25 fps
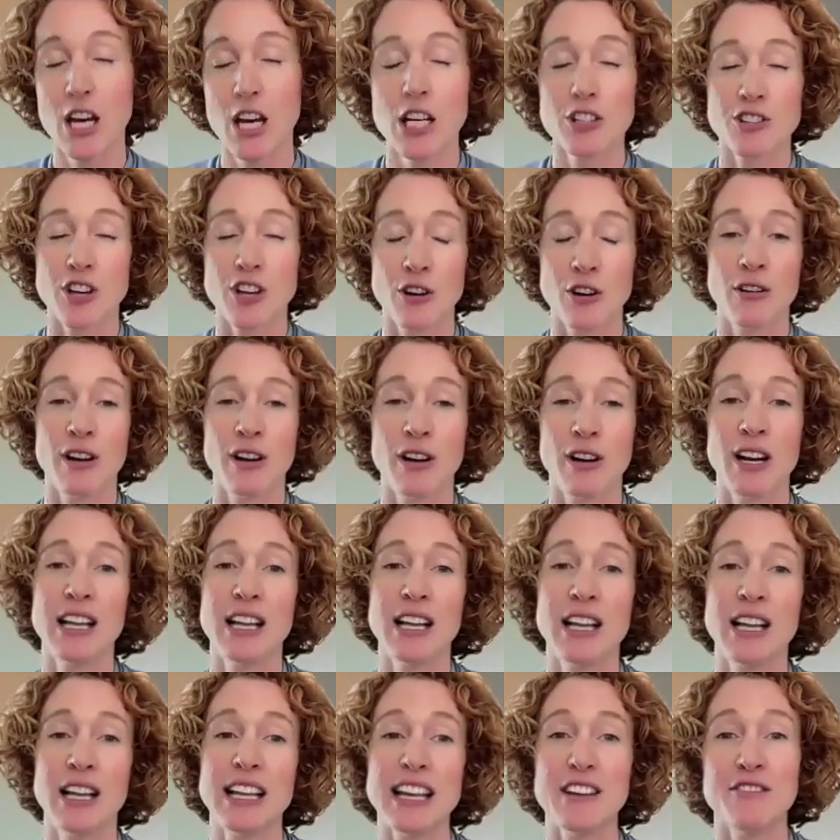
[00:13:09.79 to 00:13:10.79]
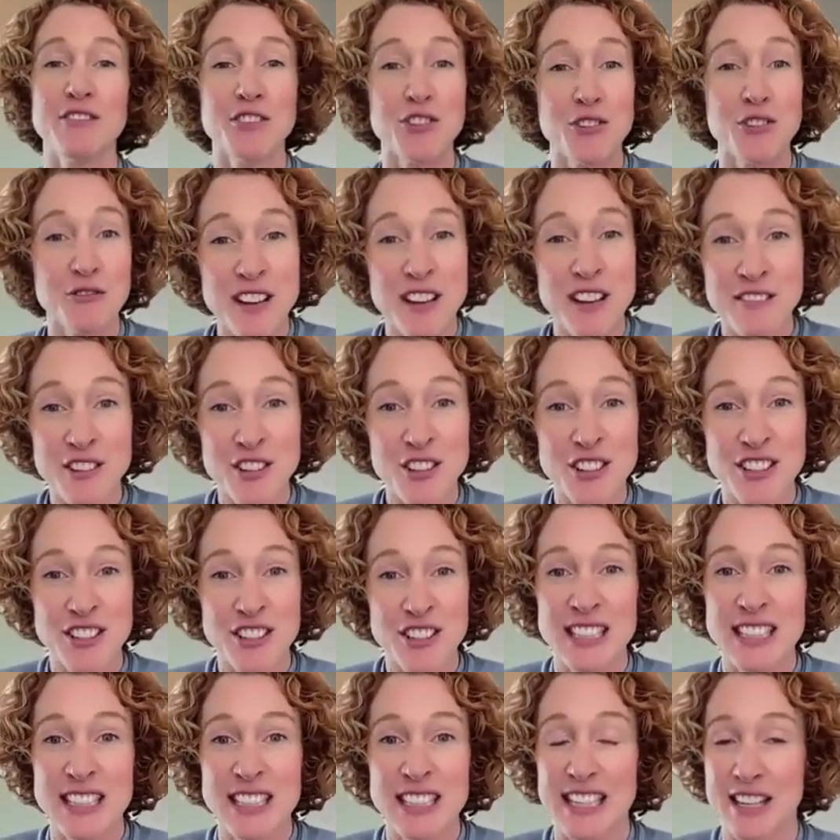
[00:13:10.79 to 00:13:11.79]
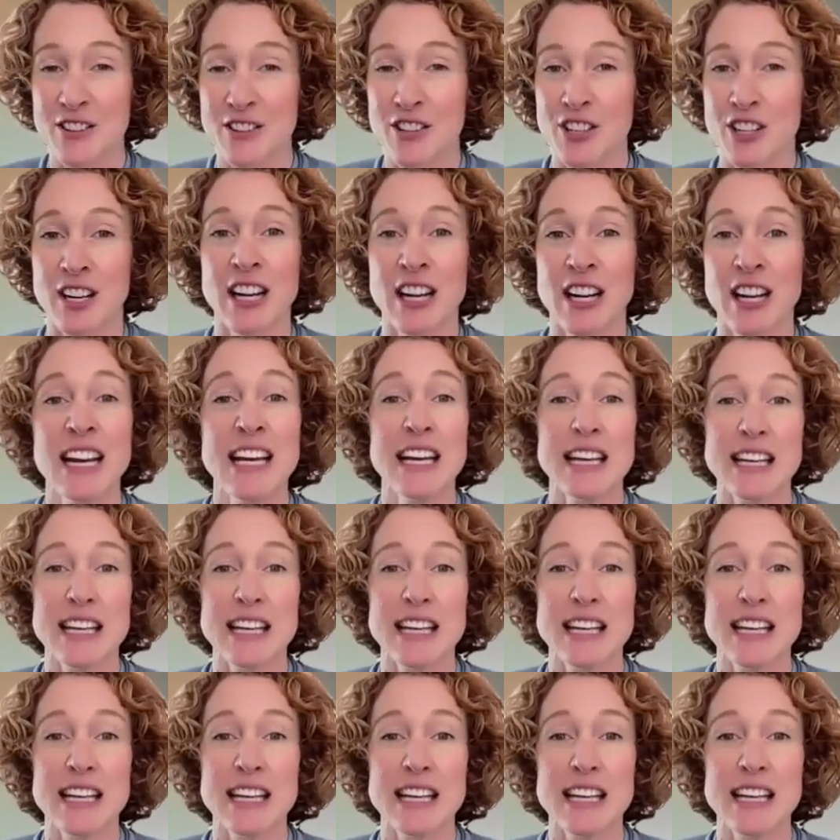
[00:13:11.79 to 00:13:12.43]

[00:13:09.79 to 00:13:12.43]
So if you've never heard it either,